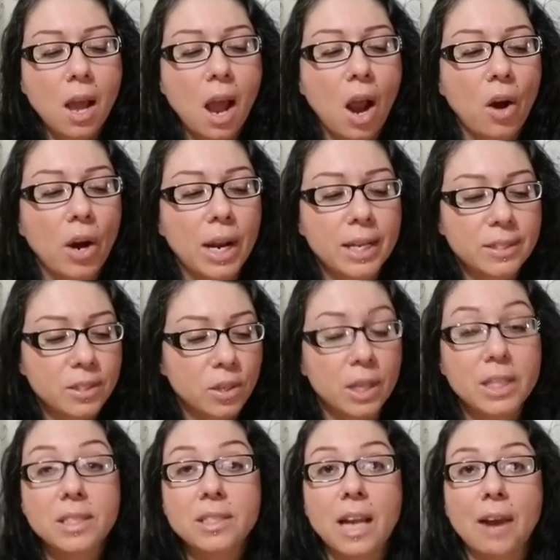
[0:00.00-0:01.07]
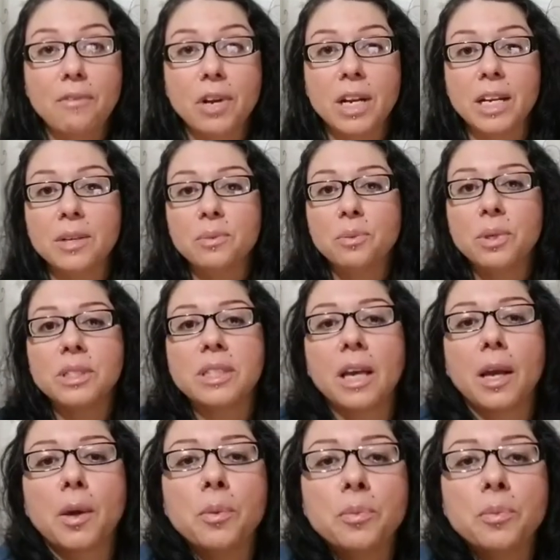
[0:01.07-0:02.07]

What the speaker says: All right. So let's dive right in. One second.